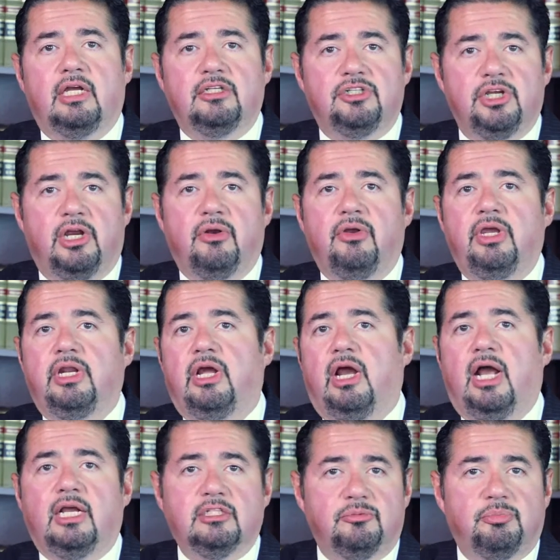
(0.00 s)
Jerry and a
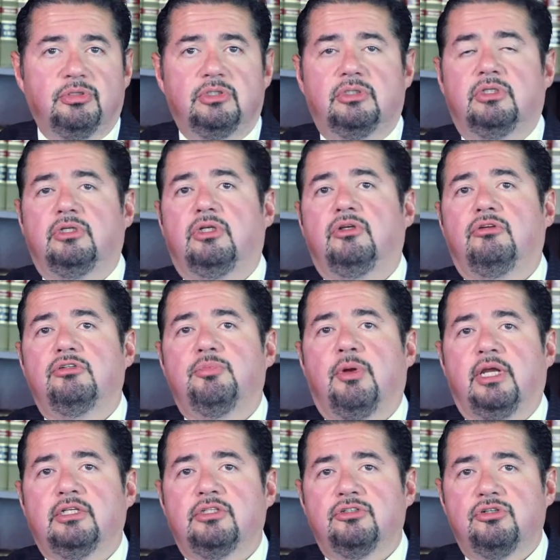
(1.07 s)
hospice nurse
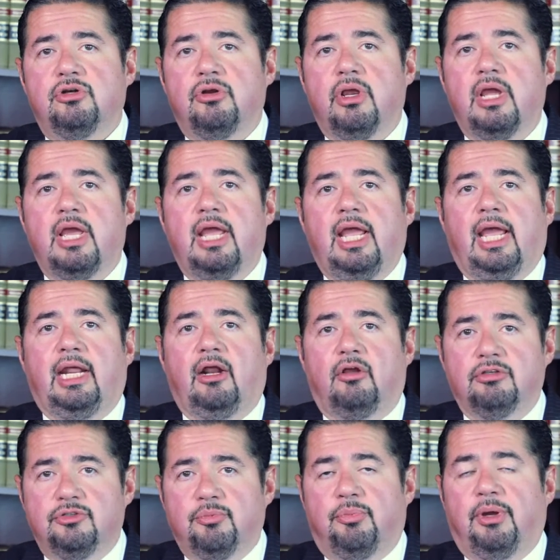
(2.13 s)
practitioner, and I
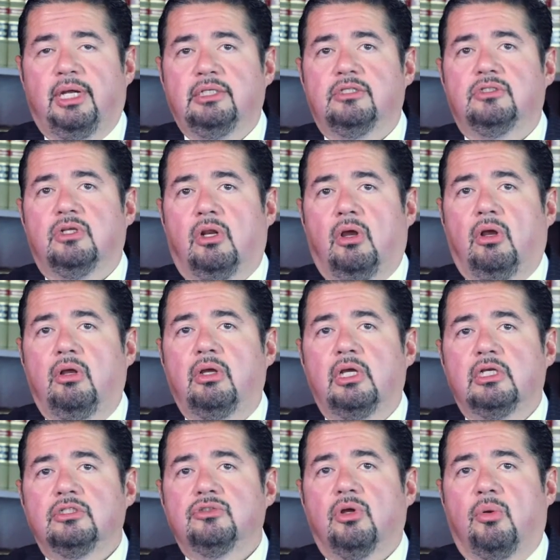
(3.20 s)
also practice law.
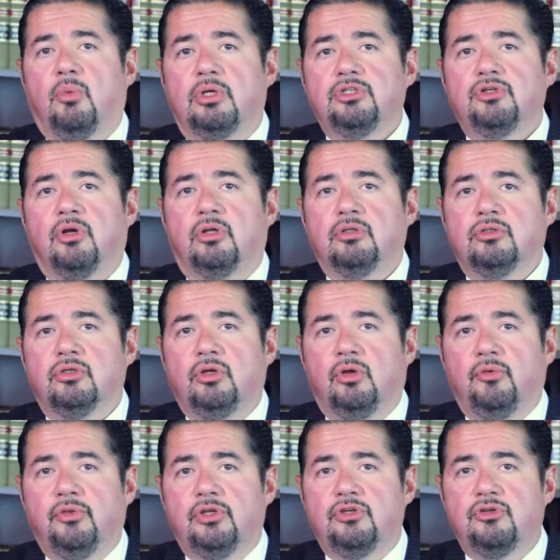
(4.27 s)
So I want you all to
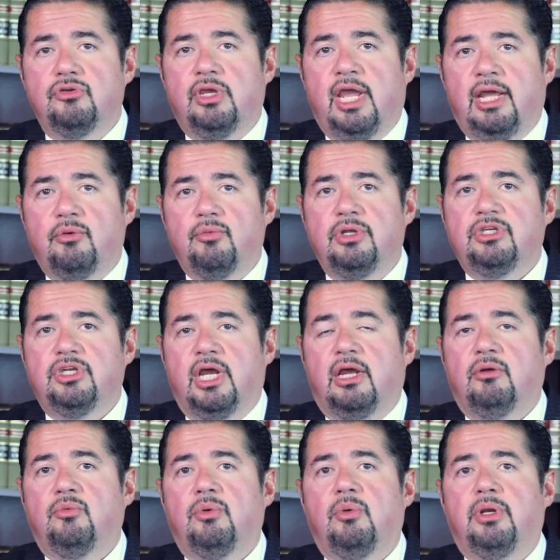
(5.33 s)
know that you can reach
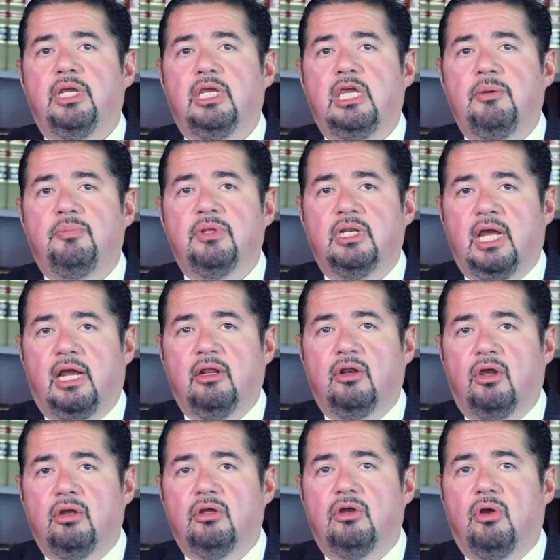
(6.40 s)
out. We want to keep the
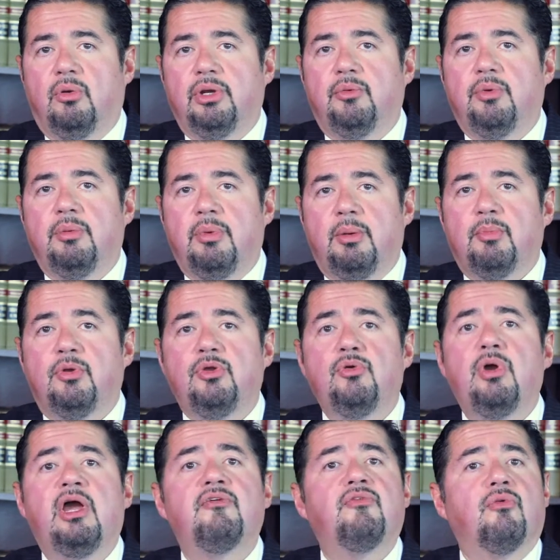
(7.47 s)
dialogue going. And remember,
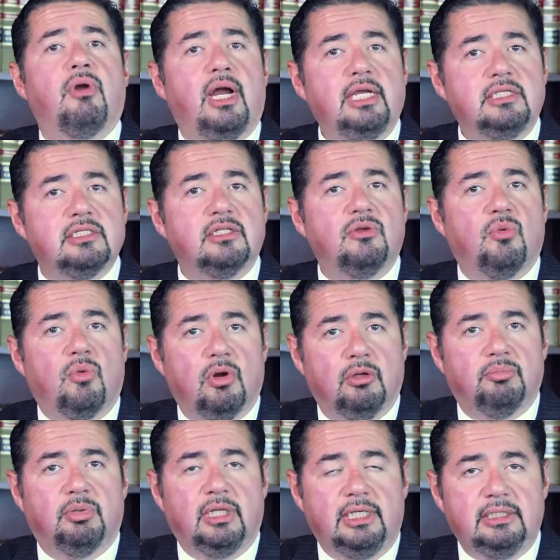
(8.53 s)
you have rights in the
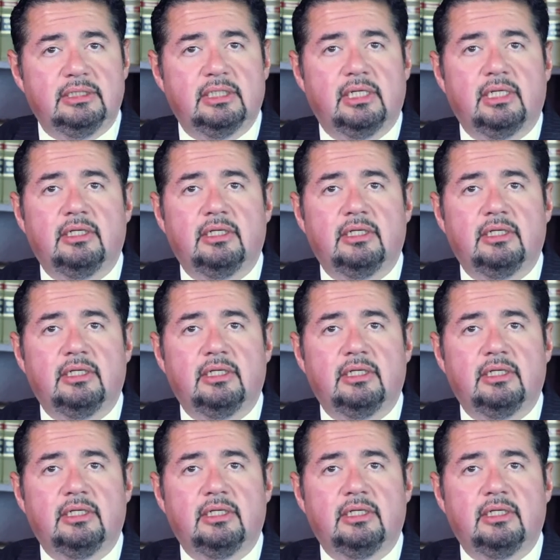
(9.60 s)
workplace.